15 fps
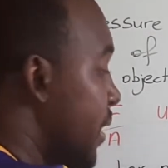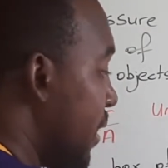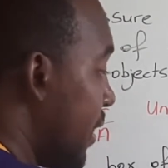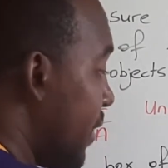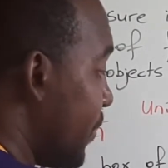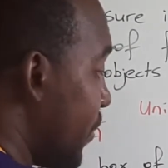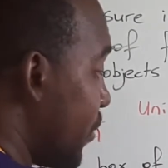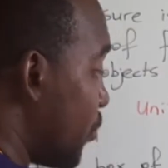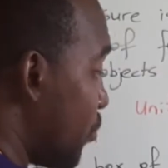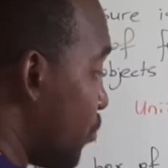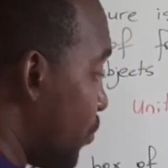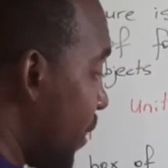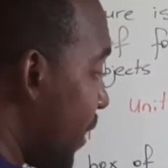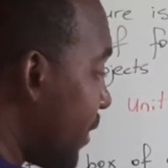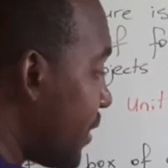If it's
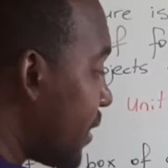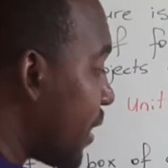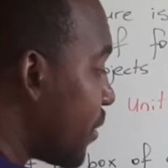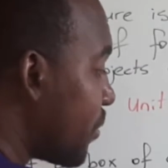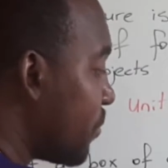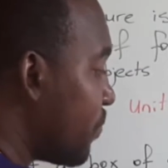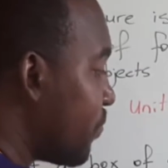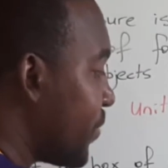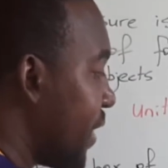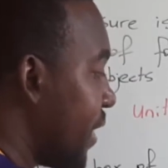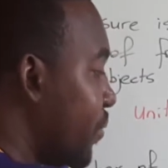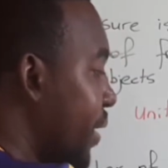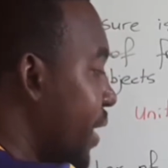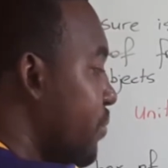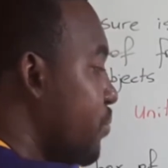way down, then
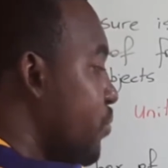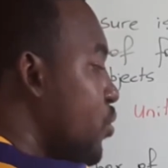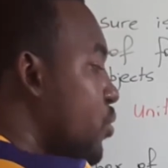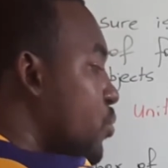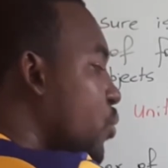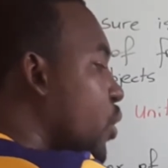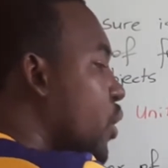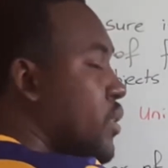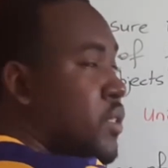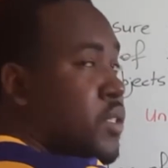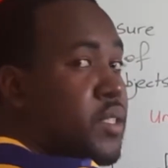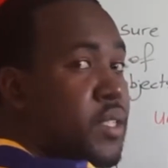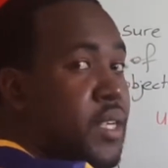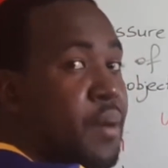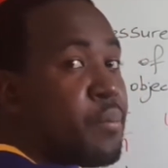we have more
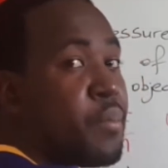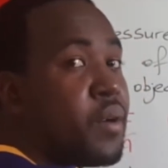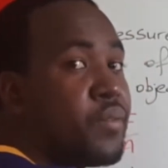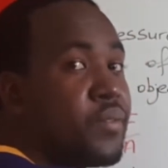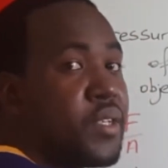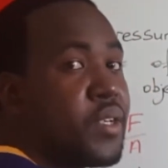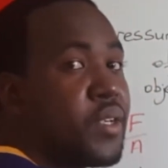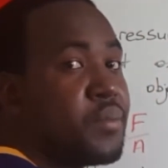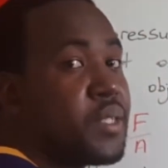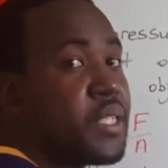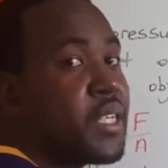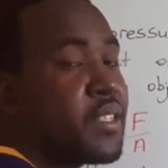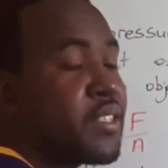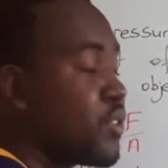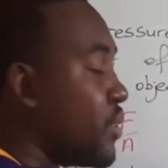water above the
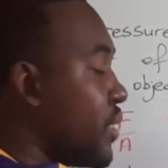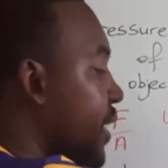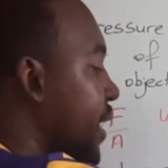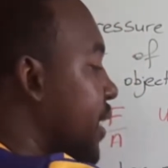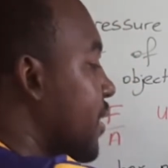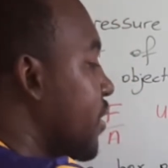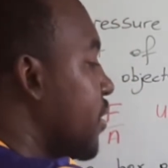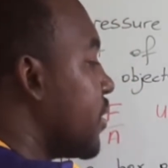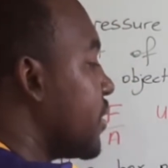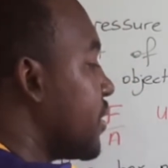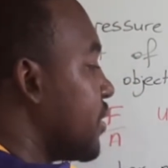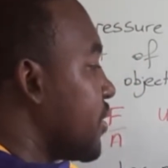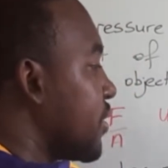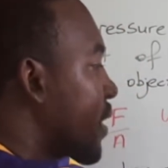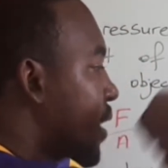object, so it can cause
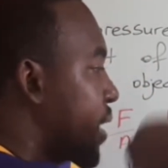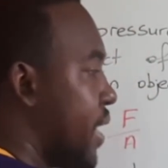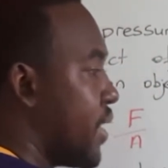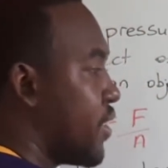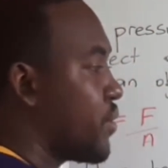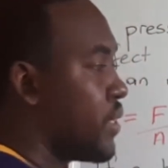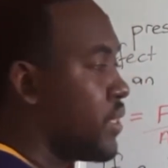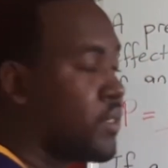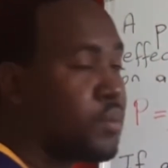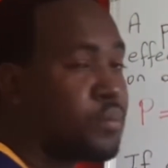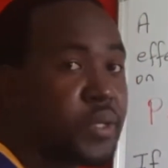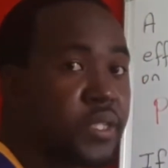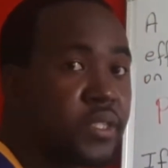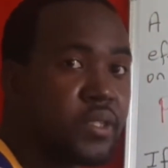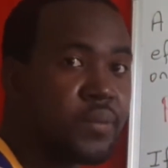it a greater
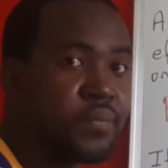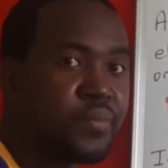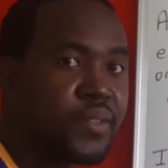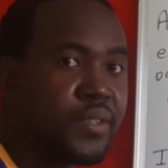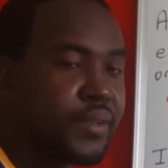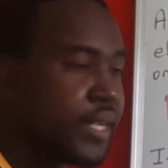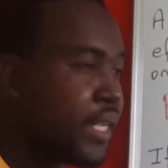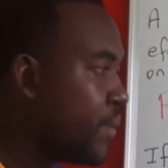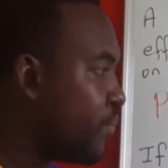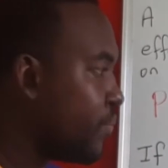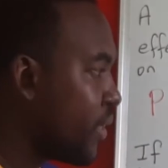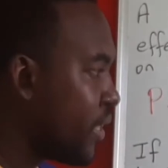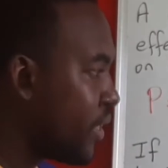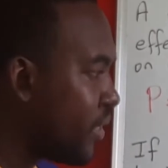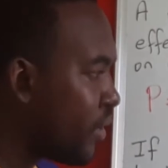pressure, right?
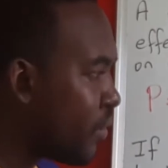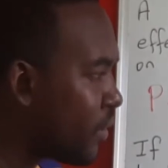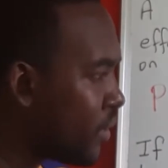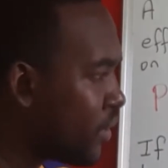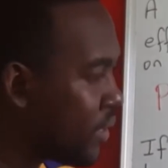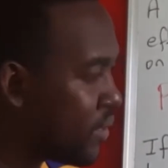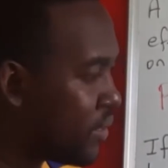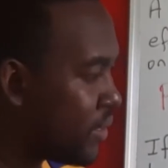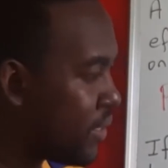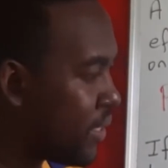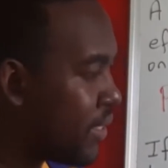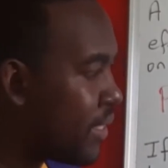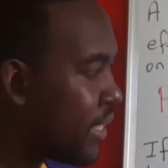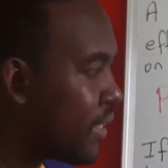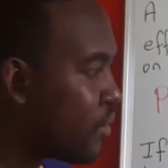Now another
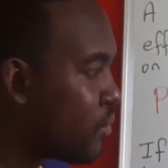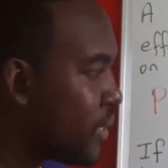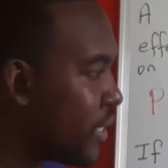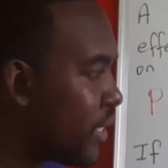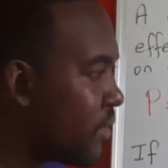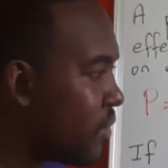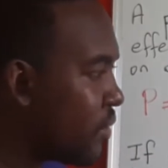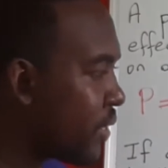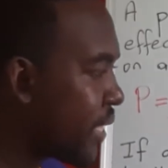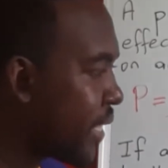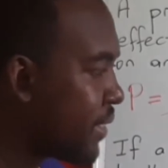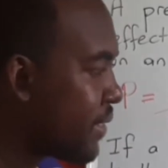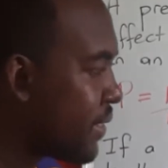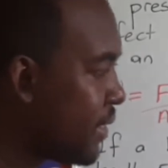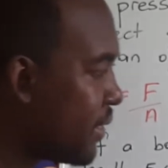thing that we can look
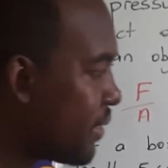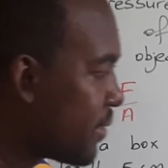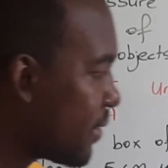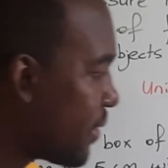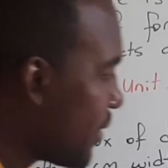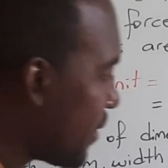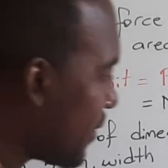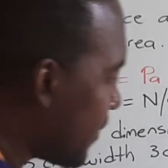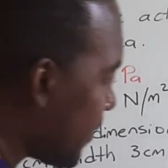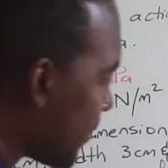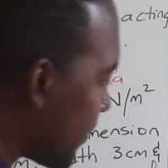at is the